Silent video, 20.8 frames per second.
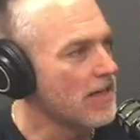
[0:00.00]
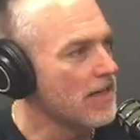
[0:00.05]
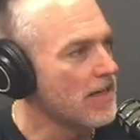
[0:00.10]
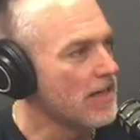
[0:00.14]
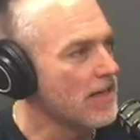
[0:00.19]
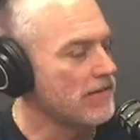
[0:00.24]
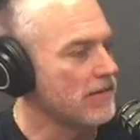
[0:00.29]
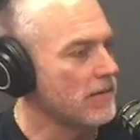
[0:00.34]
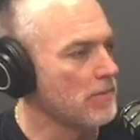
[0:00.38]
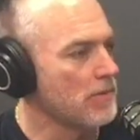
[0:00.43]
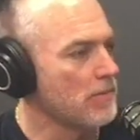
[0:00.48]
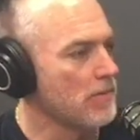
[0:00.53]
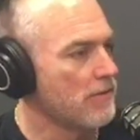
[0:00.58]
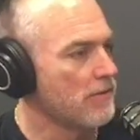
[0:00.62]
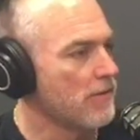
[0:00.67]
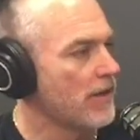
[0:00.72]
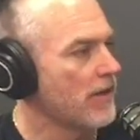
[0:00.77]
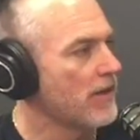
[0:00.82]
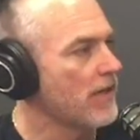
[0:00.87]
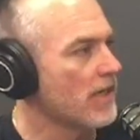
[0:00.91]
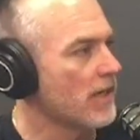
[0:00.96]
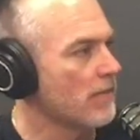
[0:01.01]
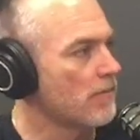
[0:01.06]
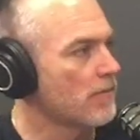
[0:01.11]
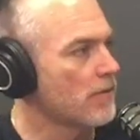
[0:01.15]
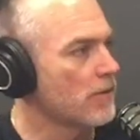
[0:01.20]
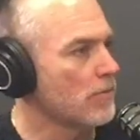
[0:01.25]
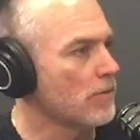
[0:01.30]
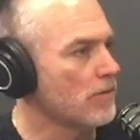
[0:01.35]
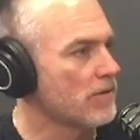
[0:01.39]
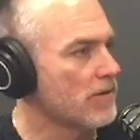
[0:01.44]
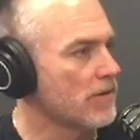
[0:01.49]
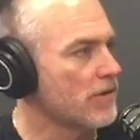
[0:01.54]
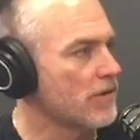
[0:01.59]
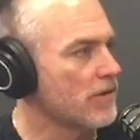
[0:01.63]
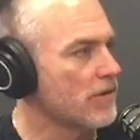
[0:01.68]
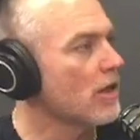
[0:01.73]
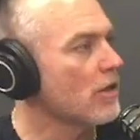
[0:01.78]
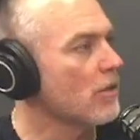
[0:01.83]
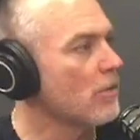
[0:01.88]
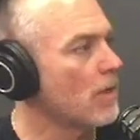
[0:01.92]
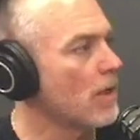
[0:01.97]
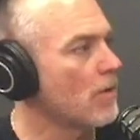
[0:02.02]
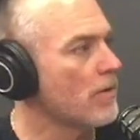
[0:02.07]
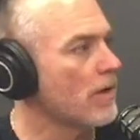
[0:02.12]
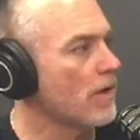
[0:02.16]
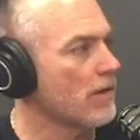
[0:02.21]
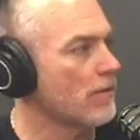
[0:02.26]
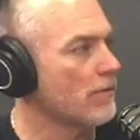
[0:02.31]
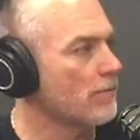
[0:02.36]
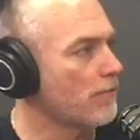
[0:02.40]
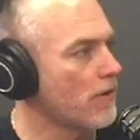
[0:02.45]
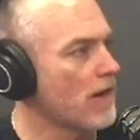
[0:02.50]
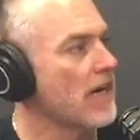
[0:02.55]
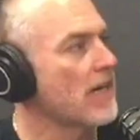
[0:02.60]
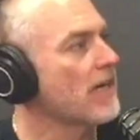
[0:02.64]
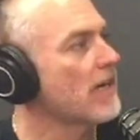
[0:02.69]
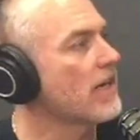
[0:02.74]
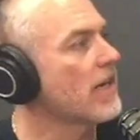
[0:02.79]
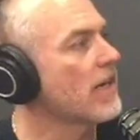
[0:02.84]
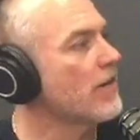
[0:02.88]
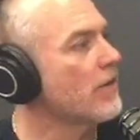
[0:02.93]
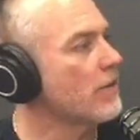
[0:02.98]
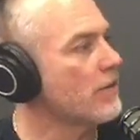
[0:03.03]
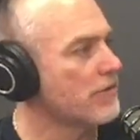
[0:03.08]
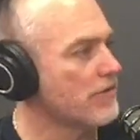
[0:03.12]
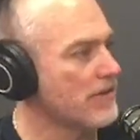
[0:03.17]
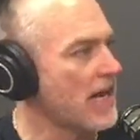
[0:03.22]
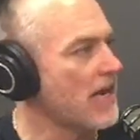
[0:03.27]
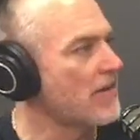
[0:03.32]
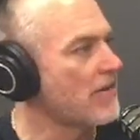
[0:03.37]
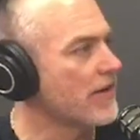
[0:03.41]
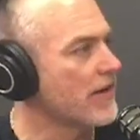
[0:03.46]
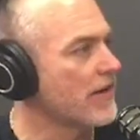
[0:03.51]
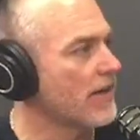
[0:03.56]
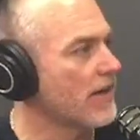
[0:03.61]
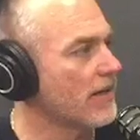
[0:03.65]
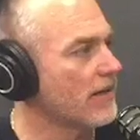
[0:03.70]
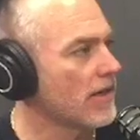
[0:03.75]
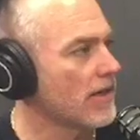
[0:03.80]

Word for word: they seem to be very comfortable to not go out on a Friday night or Saturday night.